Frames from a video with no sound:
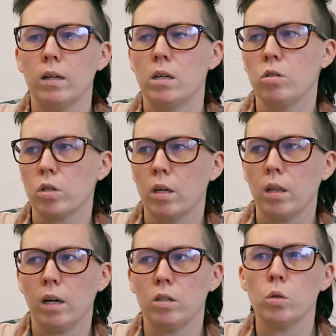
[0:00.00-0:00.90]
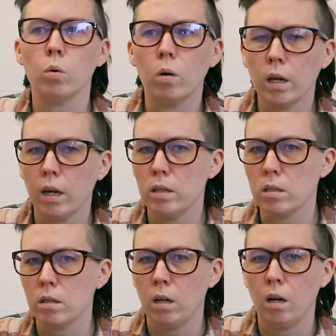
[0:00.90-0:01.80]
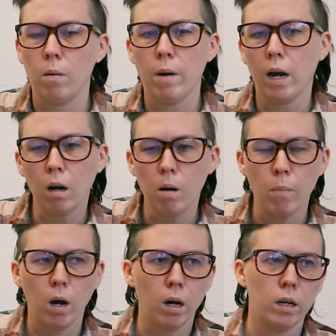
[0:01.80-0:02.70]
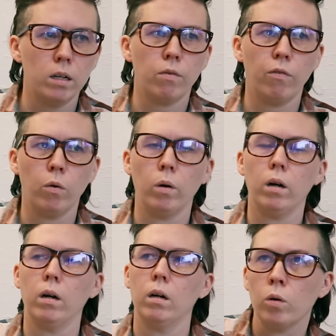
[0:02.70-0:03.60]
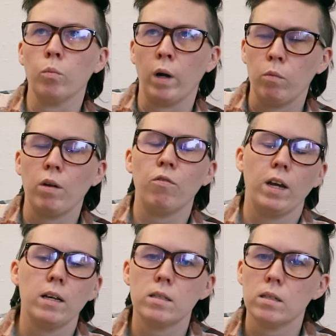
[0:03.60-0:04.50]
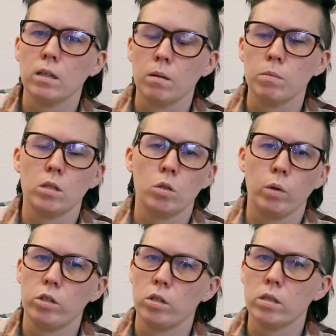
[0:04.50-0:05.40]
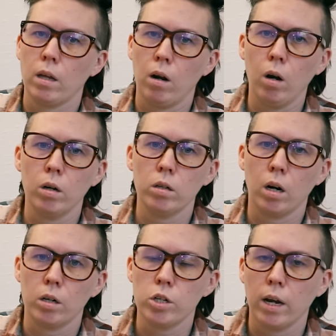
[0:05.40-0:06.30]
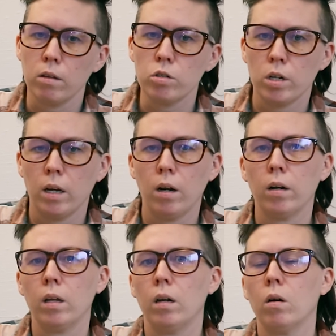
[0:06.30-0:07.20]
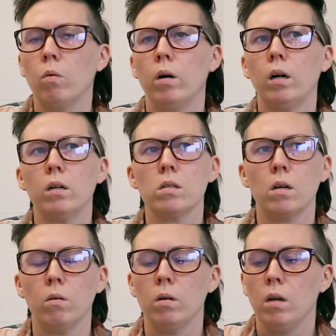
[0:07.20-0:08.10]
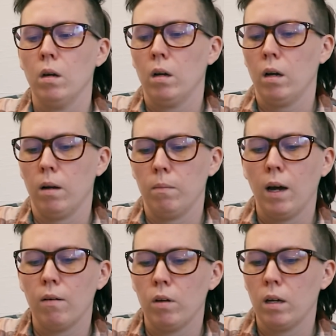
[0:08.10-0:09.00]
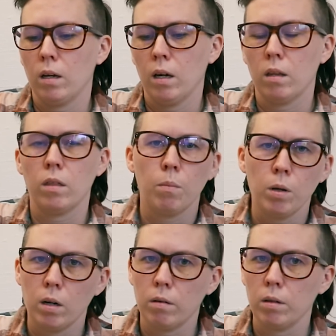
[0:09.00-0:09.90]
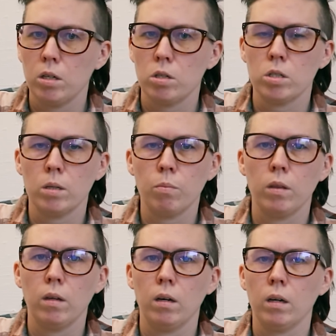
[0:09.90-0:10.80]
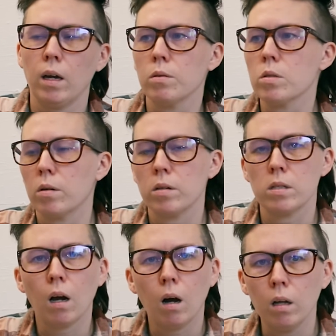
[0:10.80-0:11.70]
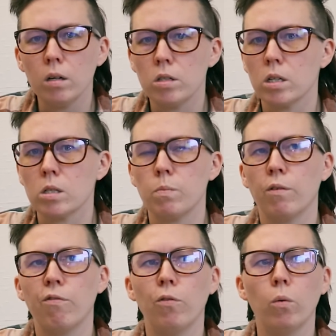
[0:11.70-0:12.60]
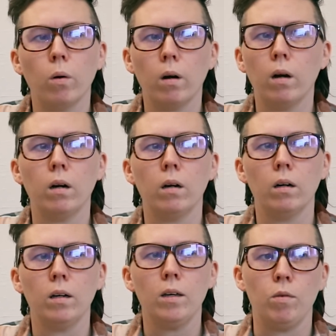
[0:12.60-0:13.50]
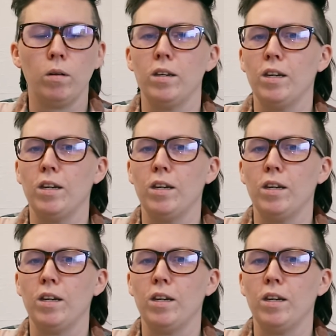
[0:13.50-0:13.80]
essentially like a toolkit in our back pocket for when we face situations that are challenging in our clinical work. So having a therapeutic relationship with a counselor or psychologist before you